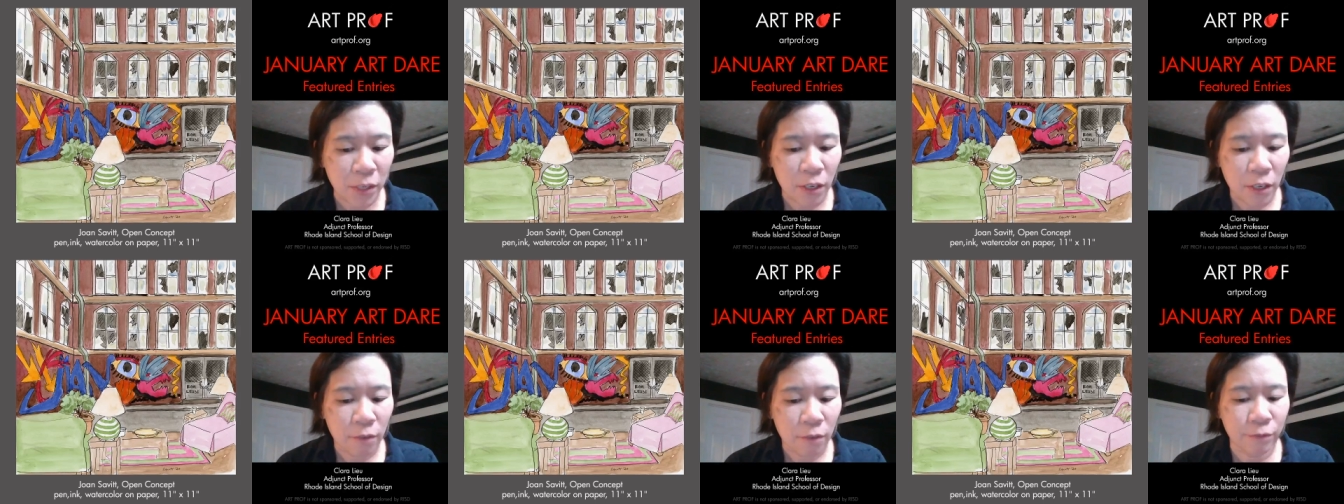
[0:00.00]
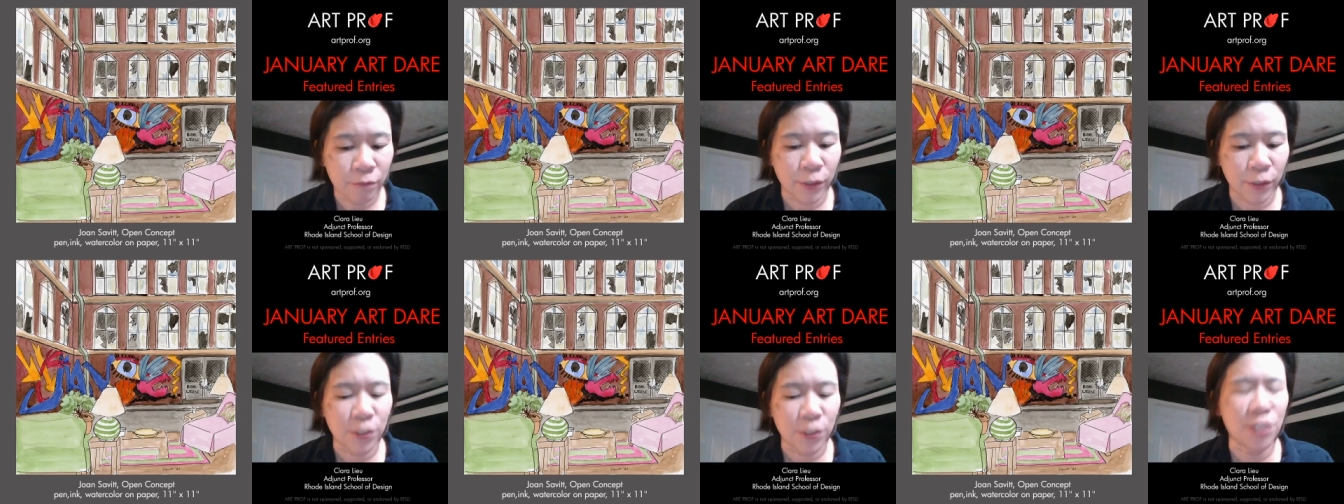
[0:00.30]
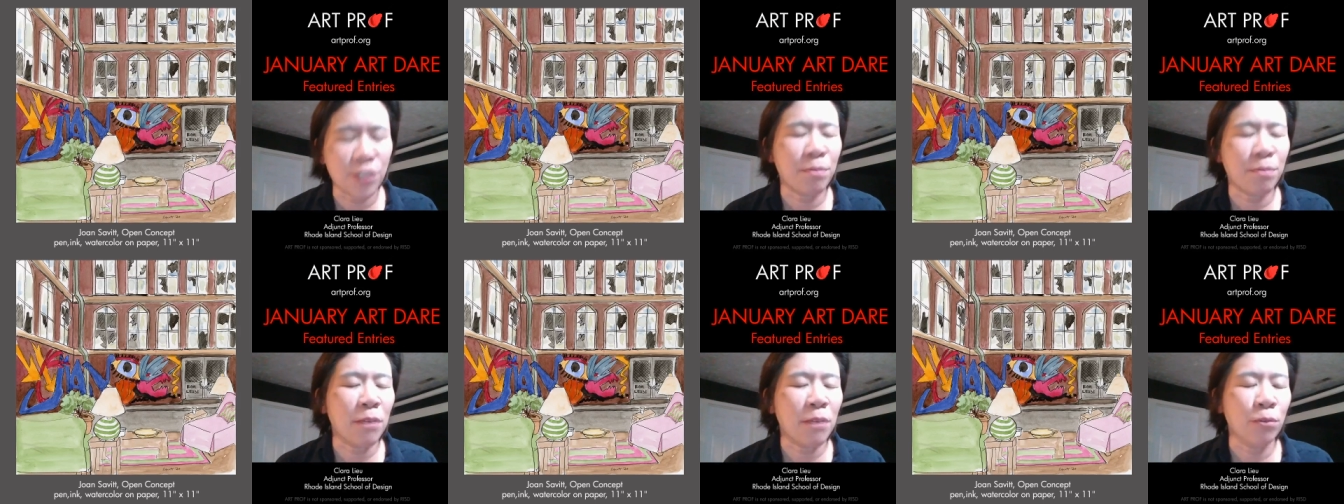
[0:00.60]

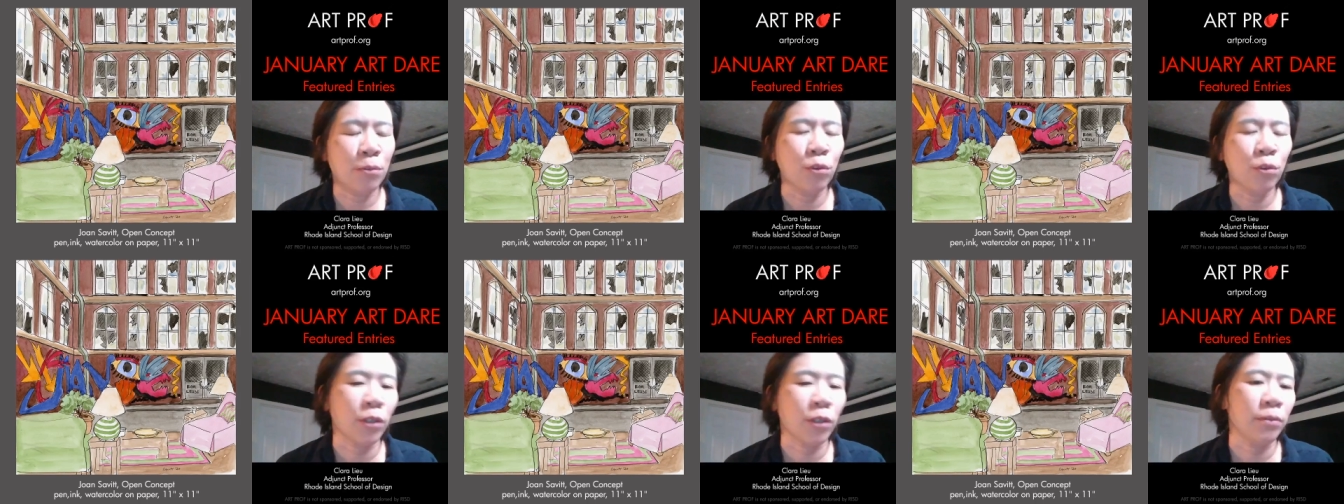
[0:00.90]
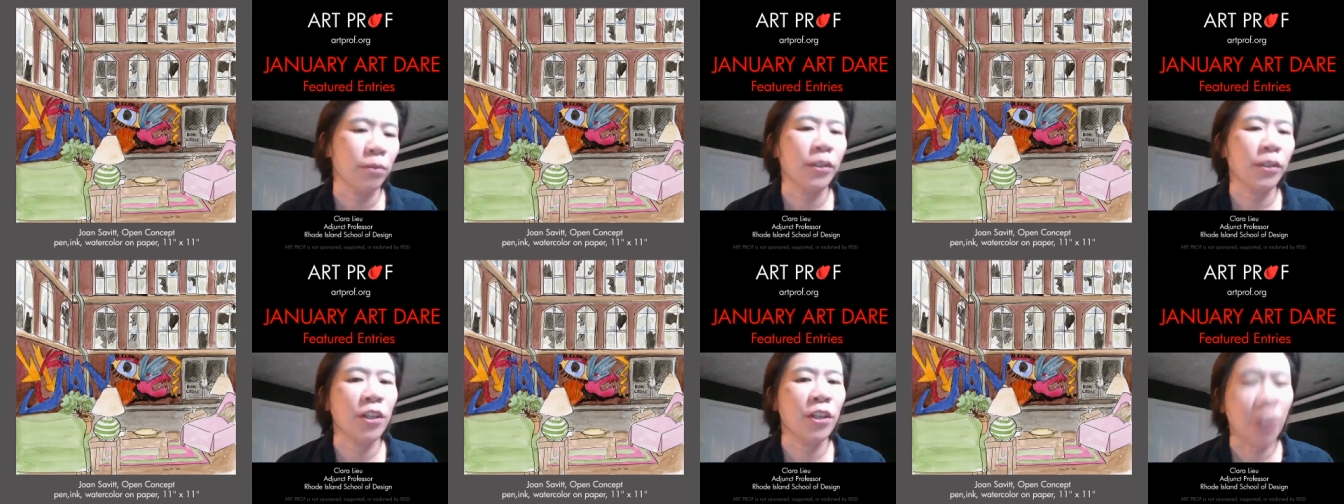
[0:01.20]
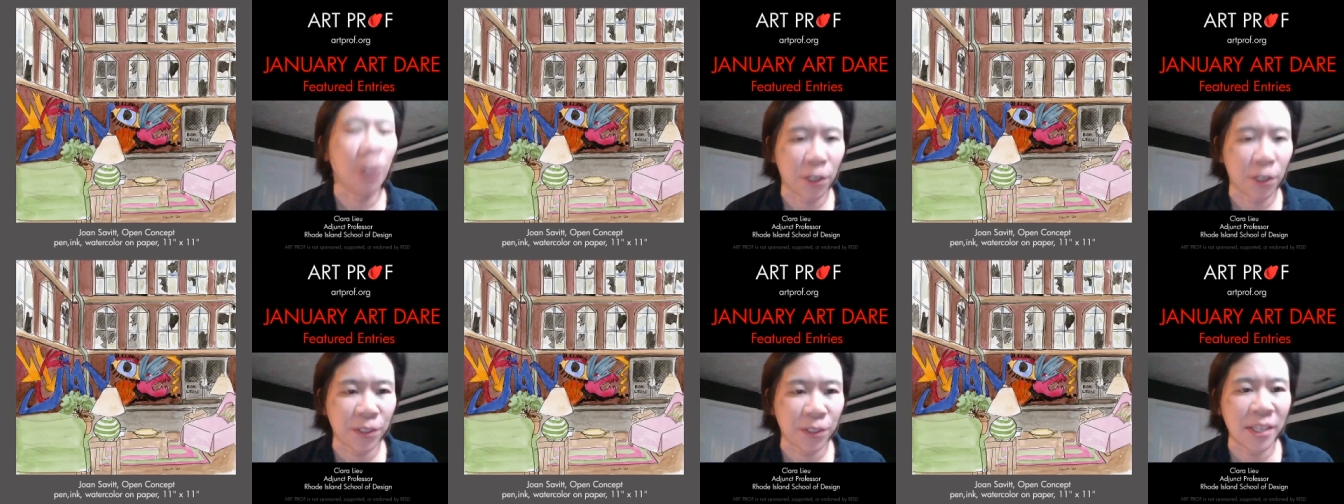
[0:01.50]
versus people who are really
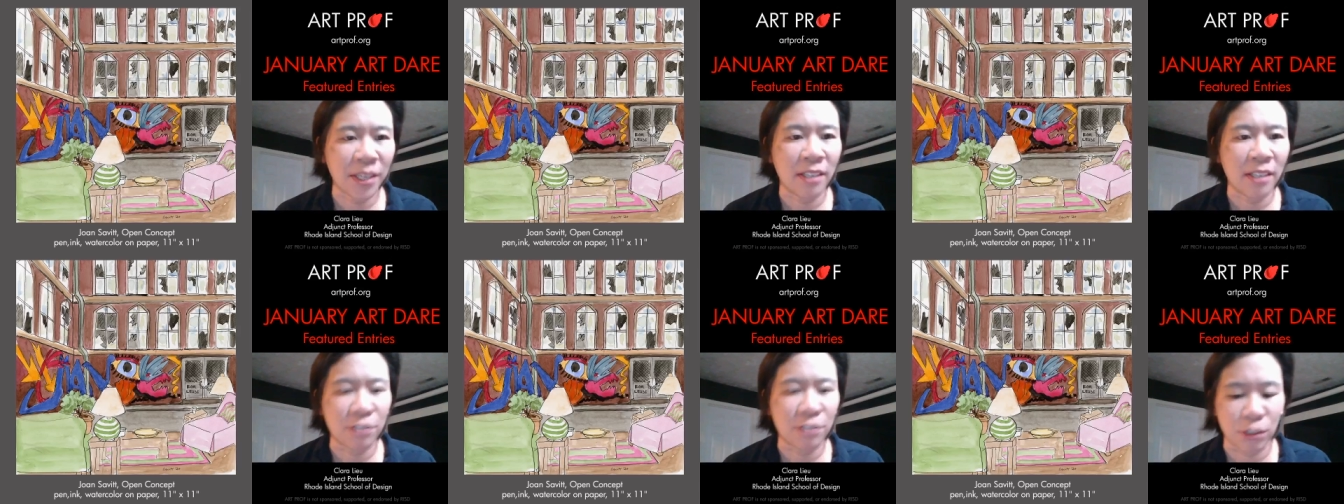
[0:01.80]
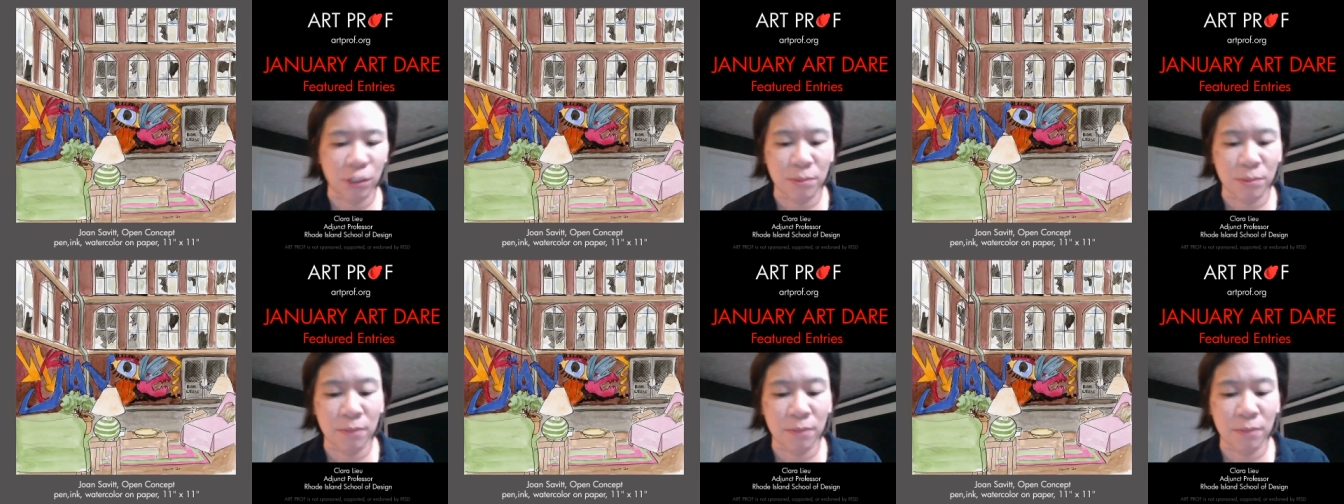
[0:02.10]
hurting in terms